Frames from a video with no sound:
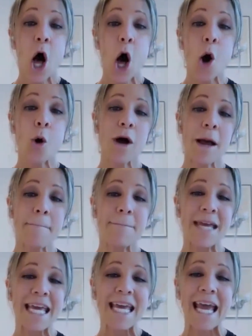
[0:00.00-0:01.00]

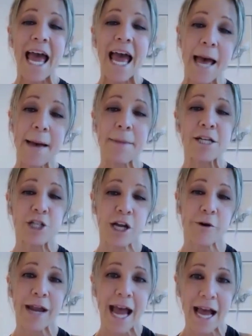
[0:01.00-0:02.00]
OBM
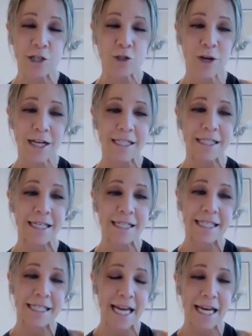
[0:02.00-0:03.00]
Geriatrics
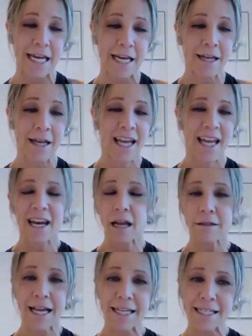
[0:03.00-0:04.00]
stated, and I
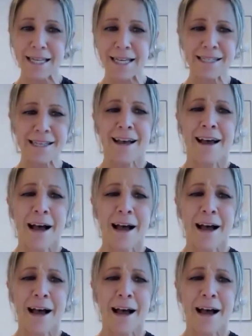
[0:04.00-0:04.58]
liked this,